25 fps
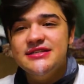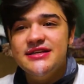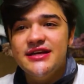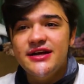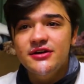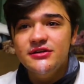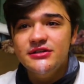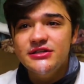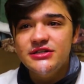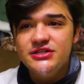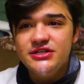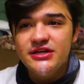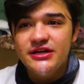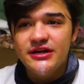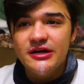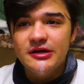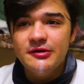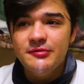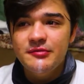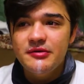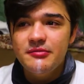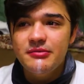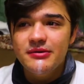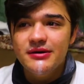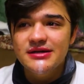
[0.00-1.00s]
scared the shit out
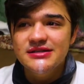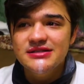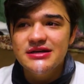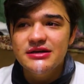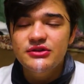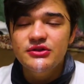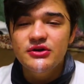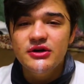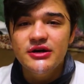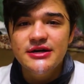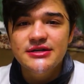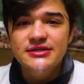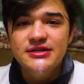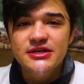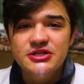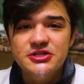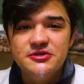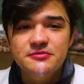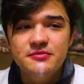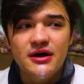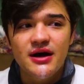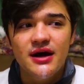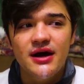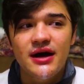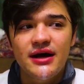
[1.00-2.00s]
of me because I thought I
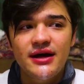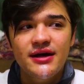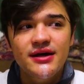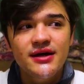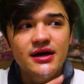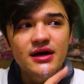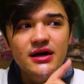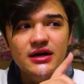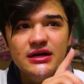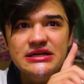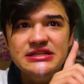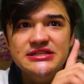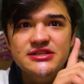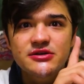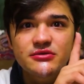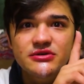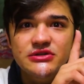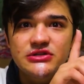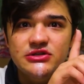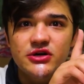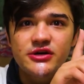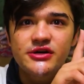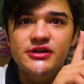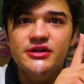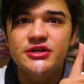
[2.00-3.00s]
touched my eye because it
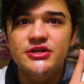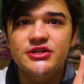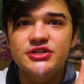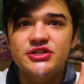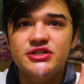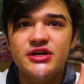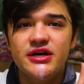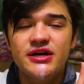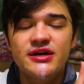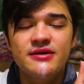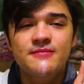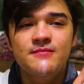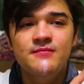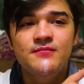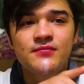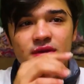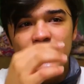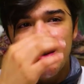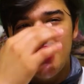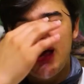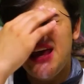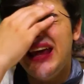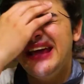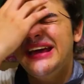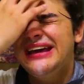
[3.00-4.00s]
was starting to shut,
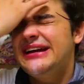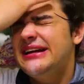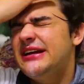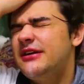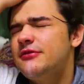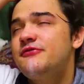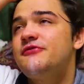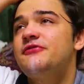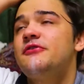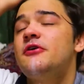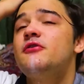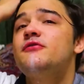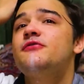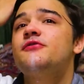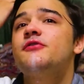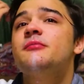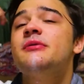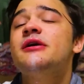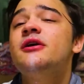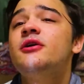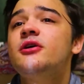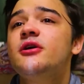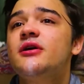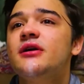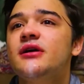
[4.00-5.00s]
and it felt
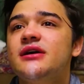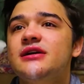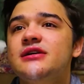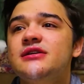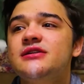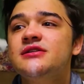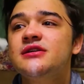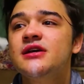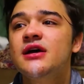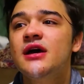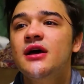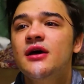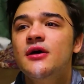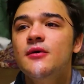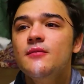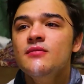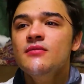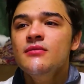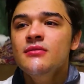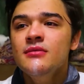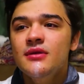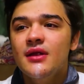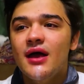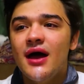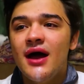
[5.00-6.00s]
familiar because
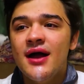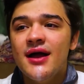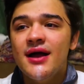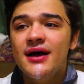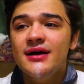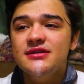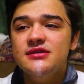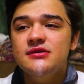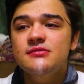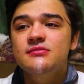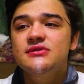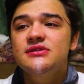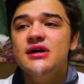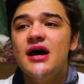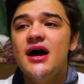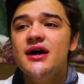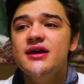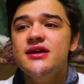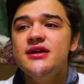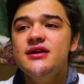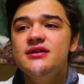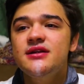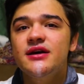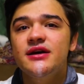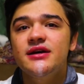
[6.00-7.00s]
I got some
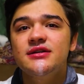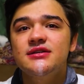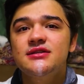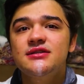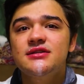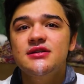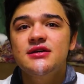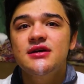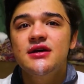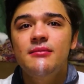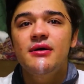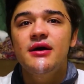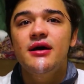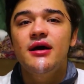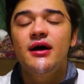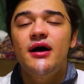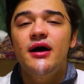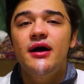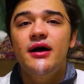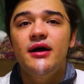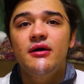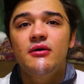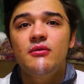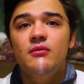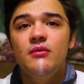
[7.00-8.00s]
Taki dust in my
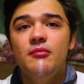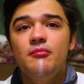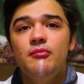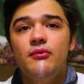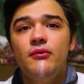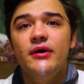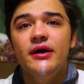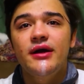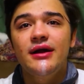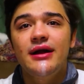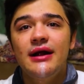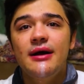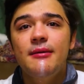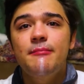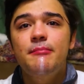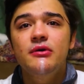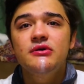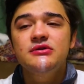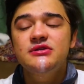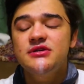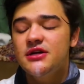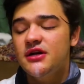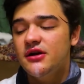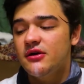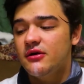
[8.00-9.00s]
eye at one point and I
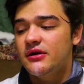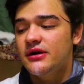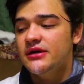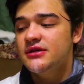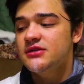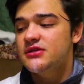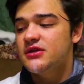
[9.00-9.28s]
posted it on